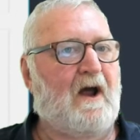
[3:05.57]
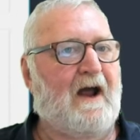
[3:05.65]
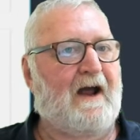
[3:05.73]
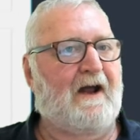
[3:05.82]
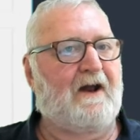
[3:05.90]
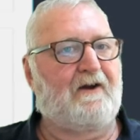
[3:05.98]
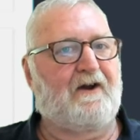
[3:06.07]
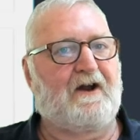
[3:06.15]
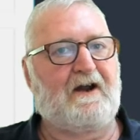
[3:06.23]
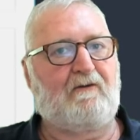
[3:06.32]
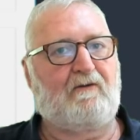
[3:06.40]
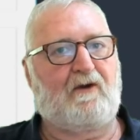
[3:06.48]
And
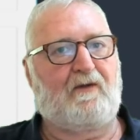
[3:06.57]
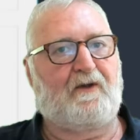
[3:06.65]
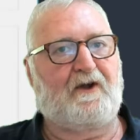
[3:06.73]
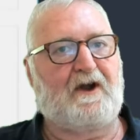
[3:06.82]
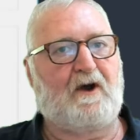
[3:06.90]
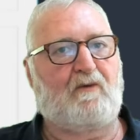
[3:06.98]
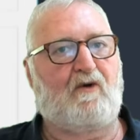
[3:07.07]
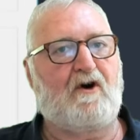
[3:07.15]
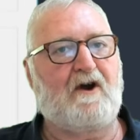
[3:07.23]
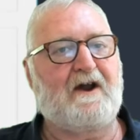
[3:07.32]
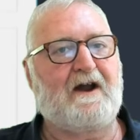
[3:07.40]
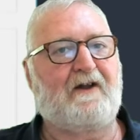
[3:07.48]
here on the
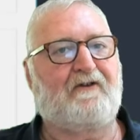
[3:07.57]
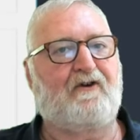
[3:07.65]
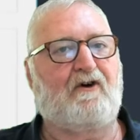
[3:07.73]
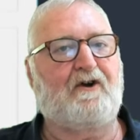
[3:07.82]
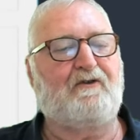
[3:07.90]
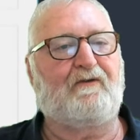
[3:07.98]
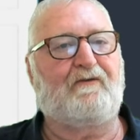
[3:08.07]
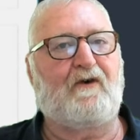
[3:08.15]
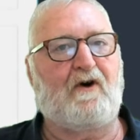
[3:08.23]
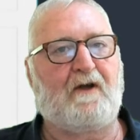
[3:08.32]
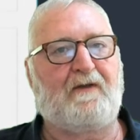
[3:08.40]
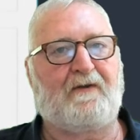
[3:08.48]
right-hand side, you'll
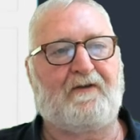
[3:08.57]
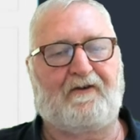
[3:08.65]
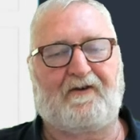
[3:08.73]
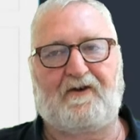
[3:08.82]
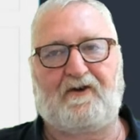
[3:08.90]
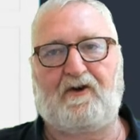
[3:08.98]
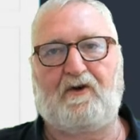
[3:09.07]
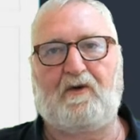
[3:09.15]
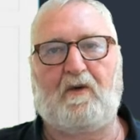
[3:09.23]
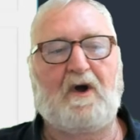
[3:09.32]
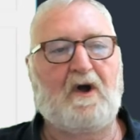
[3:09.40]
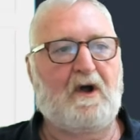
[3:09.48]
find that there's a
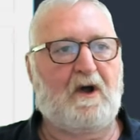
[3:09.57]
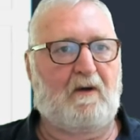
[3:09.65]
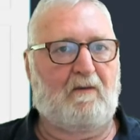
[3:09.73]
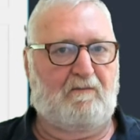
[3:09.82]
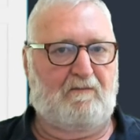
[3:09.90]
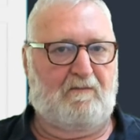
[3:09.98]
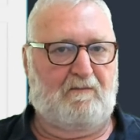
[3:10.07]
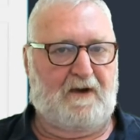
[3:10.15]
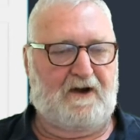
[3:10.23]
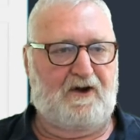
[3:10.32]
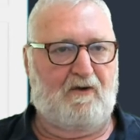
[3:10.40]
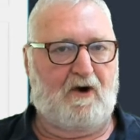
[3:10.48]
new
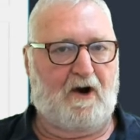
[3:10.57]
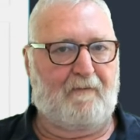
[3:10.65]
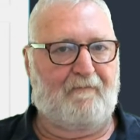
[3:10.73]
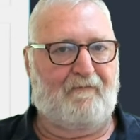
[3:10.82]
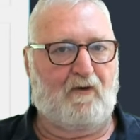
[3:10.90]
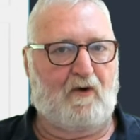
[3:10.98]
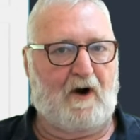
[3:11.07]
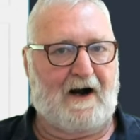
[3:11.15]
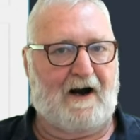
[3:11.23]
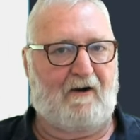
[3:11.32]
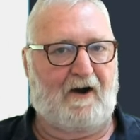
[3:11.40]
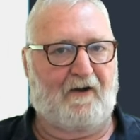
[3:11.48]
menu item for
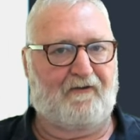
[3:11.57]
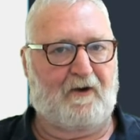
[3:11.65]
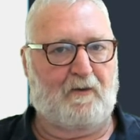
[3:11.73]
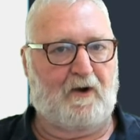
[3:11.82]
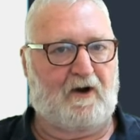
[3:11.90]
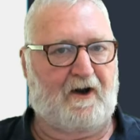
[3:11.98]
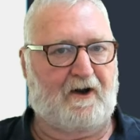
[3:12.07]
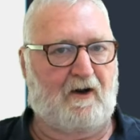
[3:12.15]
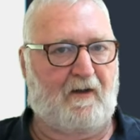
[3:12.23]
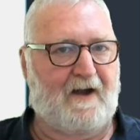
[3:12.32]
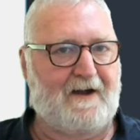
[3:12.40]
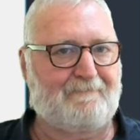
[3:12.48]
Aria. So we'll click
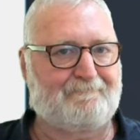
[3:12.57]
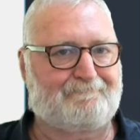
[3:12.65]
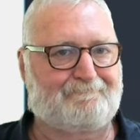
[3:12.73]
on that.